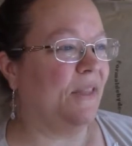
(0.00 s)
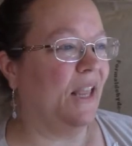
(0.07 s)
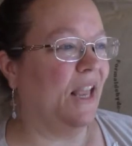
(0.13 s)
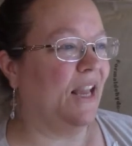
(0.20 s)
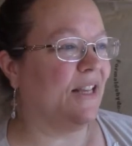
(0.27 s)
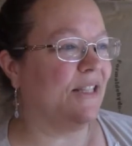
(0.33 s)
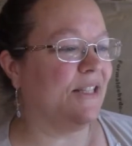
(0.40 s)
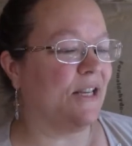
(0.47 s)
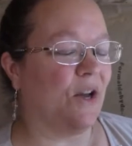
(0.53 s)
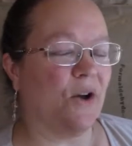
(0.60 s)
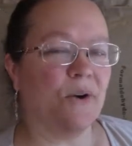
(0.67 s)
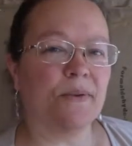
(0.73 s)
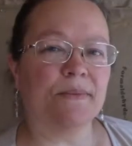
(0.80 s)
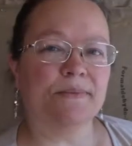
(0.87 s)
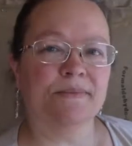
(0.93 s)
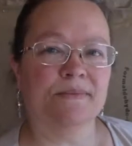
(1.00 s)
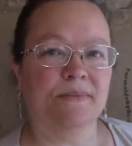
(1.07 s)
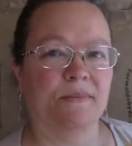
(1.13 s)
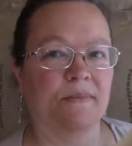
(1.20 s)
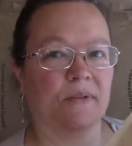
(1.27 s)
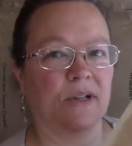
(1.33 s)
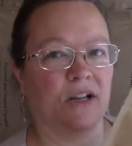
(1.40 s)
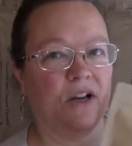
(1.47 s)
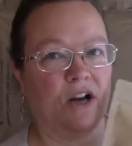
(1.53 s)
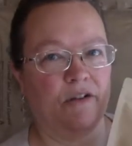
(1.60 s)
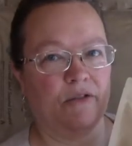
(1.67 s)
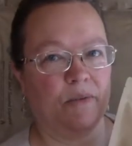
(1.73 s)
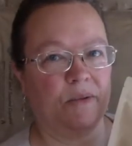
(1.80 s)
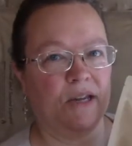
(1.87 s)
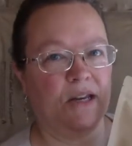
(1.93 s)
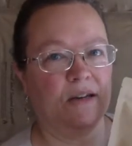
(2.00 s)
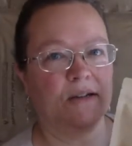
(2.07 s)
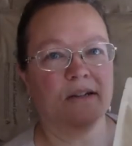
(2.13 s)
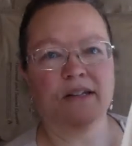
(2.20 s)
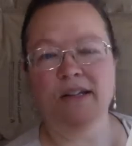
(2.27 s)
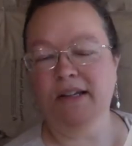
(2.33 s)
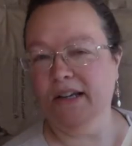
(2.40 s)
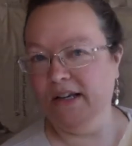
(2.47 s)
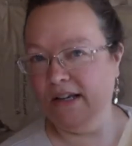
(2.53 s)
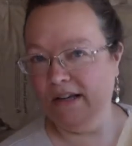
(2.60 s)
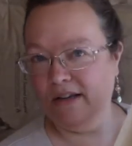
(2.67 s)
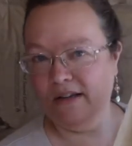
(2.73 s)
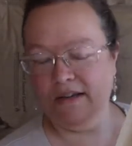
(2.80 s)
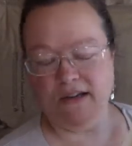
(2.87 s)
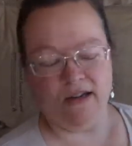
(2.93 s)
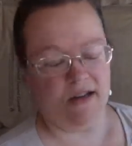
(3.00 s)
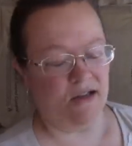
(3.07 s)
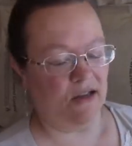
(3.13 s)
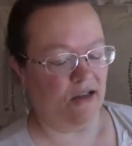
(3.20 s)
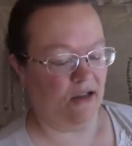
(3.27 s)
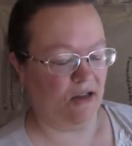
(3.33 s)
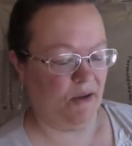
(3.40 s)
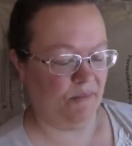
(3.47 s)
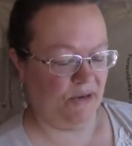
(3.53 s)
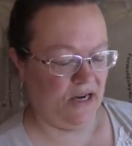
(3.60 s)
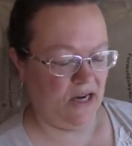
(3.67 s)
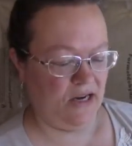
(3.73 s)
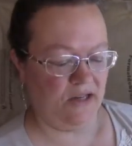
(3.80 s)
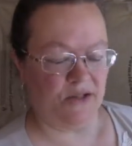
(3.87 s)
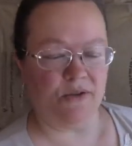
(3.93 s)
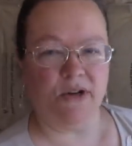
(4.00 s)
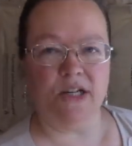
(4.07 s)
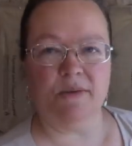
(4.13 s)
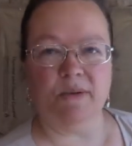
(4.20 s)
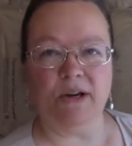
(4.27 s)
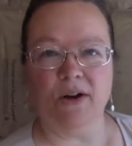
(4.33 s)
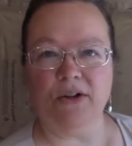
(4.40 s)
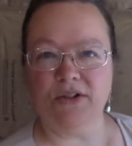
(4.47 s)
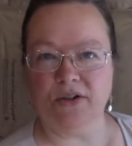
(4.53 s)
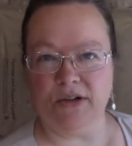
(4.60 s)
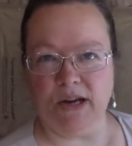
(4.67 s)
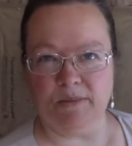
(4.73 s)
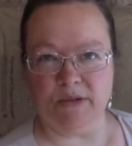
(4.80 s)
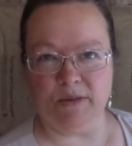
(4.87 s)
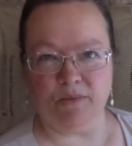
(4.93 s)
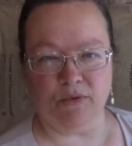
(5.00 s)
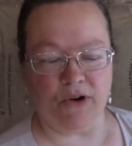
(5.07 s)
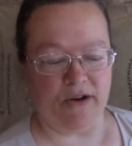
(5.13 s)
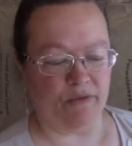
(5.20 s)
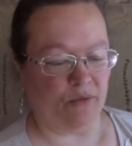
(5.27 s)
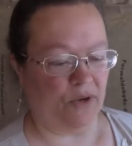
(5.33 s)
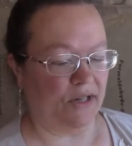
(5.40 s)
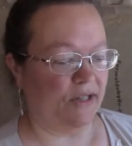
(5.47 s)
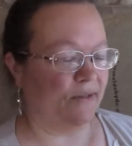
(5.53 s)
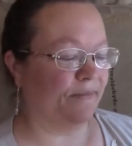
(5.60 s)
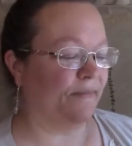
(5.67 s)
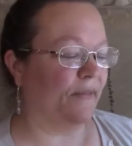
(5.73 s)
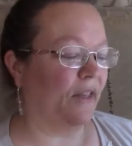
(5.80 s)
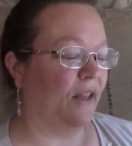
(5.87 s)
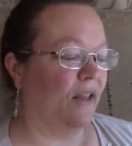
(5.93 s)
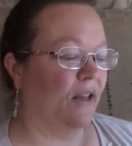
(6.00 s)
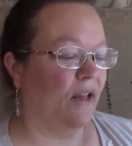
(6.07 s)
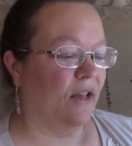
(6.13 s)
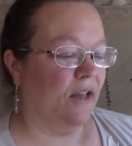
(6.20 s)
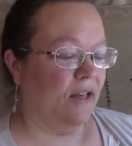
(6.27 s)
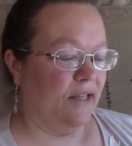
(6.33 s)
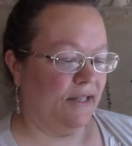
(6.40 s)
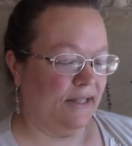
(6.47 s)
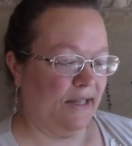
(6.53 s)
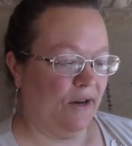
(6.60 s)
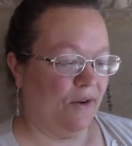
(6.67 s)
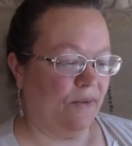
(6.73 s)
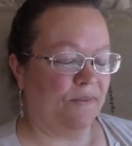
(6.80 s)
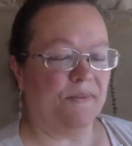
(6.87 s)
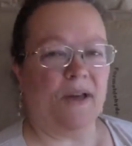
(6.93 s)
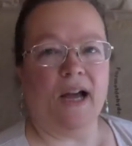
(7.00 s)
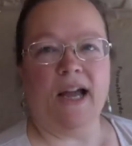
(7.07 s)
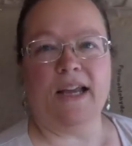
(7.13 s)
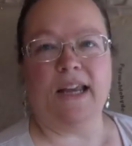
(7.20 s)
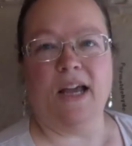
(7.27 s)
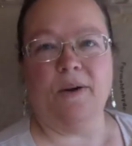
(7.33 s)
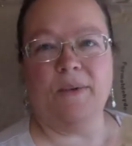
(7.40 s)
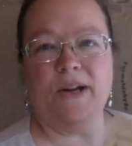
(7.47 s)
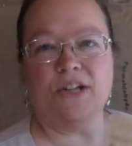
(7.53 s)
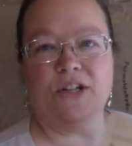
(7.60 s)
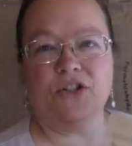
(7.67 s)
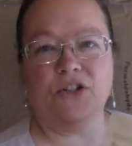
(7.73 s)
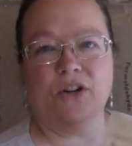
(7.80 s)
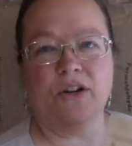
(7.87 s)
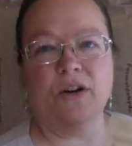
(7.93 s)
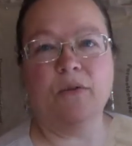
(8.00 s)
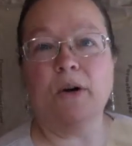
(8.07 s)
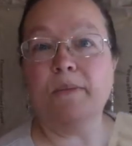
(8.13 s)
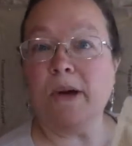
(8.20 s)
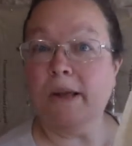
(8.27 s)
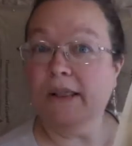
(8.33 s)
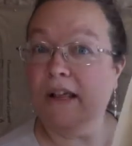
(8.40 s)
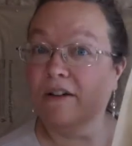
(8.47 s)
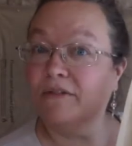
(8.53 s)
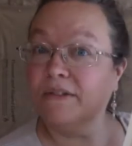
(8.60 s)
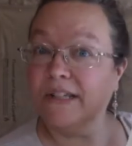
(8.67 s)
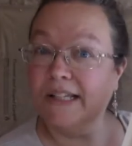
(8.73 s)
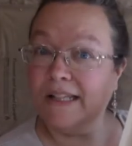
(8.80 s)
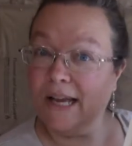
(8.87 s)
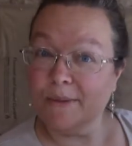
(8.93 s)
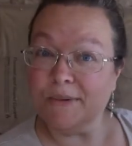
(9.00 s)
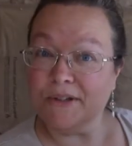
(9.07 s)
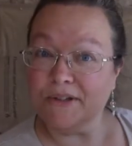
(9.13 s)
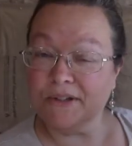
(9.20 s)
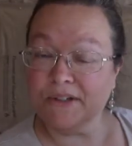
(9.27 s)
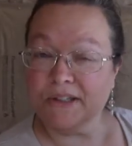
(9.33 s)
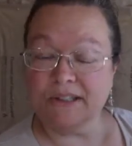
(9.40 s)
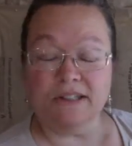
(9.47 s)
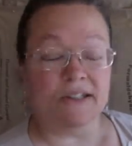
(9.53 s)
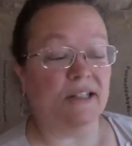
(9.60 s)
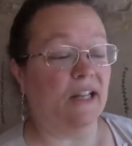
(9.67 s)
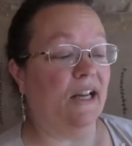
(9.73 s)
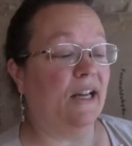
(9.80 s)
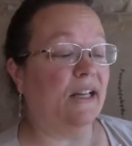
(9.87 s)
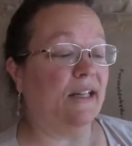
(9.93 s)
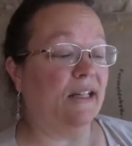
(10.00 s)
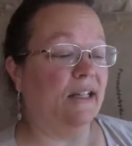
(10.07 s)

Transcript: and so Coffee Bean Company is going to be also named Bravewood. So I can't wait to show you what my lovely labels are going to look like.